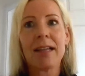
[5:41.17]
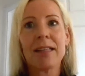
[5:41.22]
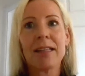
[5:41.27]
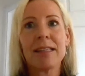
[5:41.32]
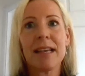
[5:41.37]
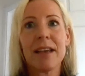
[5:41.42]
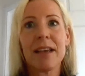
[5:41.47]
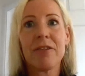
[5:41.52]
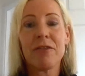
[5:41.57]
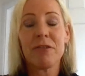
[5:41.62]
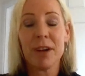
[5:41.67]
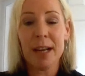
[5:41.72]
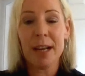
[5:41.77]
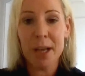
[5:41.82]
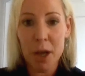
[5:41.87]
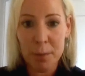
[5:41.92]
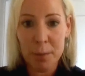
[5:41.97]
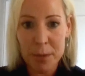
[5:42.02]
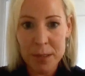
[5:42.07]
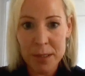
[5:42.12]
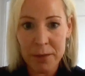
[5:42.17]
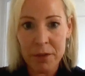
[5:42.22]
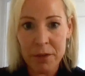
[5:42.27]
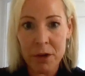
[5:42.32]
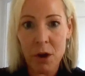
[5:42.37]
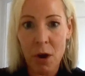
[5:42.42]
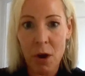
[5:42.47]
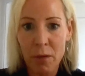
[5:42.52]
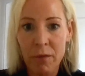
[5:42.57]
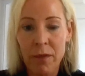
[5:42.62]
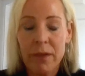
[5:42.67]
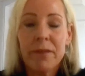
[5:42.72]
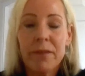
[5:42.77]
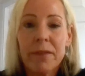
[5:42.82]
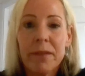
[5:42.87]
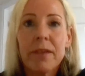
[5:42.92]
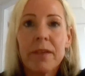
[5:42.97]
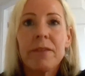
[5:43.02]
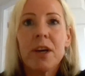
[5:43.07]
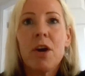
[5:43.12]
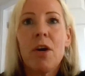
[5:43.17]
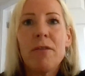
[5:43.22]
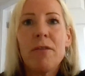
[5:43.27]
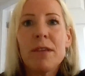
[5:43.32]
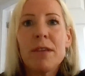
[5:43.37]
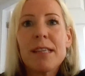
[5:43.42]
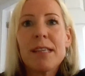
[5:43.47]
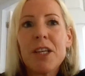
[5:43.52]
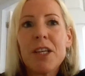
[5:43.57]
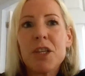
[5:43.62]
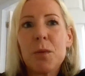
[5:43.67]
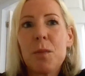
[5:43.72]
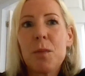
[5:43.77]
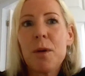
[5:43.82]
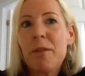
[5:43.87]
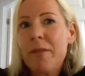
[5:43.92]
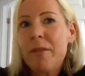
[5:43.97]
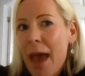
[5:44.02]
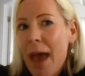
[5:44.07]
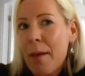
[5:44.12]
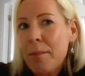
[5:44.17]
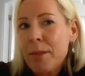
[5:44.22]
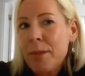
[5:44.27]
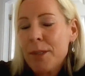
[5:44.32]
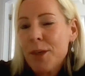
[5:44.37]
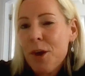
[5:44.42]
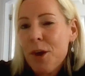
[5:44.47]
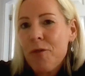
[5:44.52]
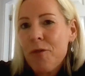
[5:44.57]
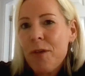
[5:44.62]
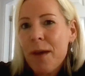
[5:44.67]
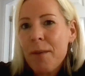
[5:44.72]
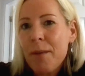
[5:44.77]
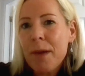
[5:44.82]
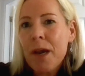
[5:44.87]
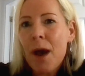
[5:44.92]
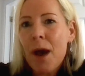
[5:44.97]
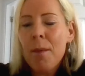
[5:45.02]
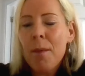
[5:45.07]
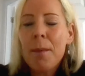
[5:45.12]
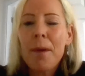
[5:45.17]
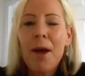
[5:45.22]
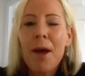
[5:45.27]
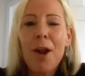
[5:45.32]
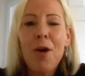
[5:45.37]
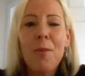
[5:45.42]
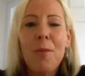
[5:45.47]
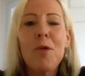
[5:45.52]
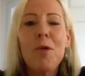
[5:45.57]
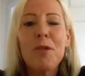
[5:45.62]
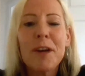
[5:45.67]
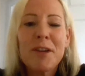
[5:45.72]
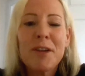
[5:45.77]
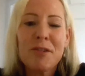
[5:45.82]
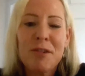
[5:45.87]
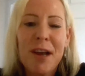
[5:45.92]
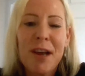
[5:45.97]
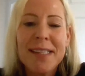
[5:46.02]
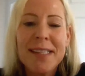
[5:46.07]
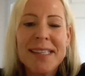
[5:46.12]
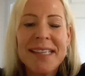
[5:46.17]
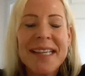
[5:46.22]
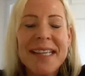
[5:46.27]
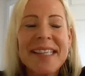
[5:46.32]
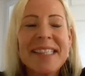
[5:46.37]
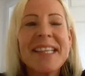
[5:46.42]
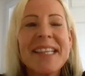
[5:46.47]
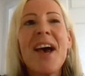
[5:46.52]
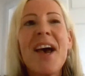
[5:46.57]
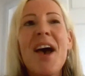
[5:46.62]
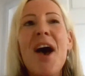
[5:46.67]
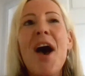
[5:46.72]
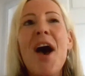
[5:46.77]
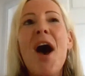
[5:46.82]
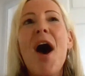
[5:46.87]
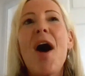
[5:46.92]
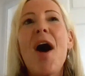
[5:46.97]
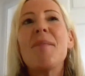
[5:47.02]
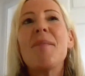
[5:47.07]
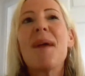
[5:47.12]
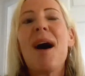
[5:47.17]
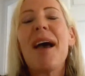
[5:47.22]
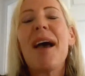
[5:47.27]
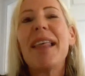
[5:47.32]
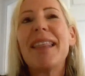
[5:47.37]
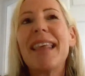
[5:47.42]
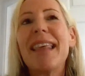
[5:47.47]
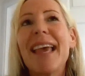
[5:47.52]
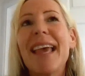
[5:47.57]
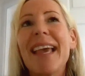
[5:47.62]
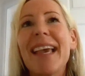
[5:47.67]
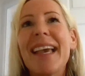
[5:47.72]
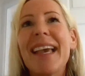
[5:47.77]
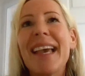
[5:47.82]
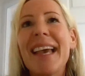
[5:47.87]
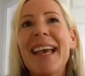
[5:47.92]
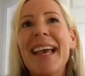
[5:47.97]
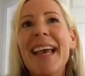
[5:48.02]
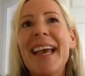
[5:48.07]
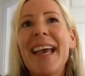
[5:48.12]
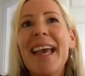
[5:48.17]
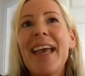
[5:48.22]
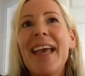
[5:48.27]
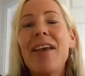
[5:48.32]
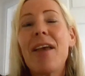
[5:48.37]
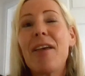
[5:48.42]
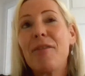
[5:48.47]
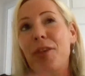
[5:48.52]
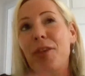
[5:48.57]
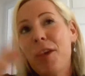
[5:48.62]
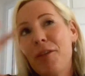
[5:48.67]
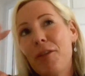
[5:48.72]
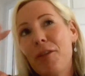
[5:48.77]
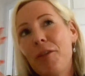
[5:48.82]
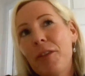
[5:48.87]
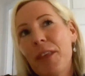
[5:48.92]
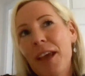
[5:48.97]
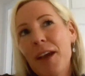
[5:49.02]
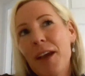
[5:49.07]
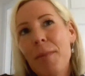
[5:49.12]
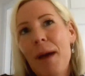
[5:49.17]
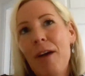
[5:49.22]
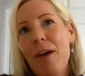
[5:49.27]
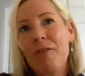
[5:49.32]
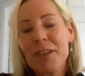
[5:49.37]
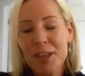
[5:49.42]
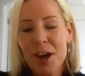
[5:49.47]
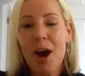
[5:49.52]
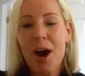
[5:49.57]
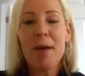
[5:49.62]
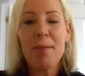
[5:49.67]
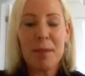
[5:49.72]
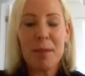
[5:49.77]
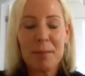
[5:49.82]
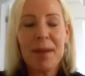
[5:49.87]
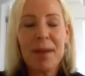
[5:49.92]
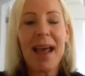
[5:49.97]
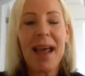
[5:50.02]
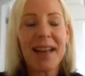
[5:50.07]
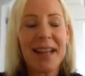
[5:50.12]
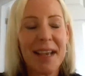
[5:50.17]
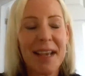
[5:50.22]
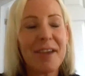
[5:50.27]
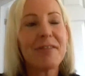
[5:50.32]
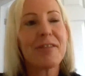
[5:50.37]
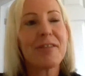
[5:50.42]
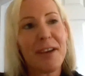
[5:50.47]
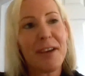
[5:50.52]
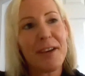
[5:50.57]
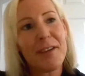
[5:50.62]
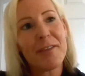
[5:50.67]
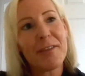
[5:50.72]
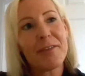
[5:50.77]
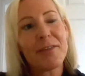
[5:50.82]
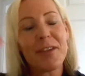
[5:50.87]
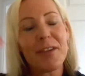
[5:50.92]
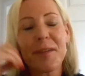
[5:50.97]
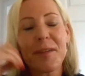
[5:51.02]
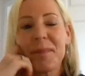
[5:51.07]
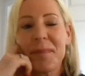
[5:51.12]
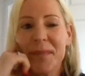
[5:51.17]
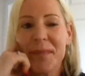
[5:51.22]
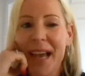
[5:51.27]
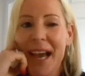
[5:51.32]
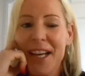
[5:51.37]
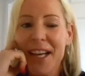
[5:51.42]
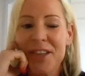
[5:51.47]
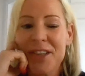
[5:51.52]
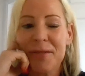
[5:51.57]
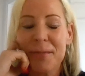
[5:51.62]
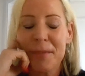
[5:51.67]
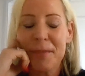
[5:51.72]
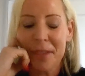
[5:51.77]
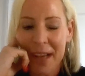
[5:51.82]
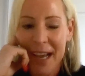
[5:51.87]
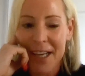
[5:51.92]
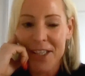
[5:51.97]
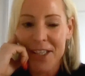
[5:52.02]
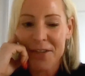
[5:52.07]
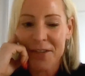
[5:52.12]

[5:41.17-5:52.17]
and it really opens up the conversation with them, so they become a lot more interested. I think if you think about retirement planning for cash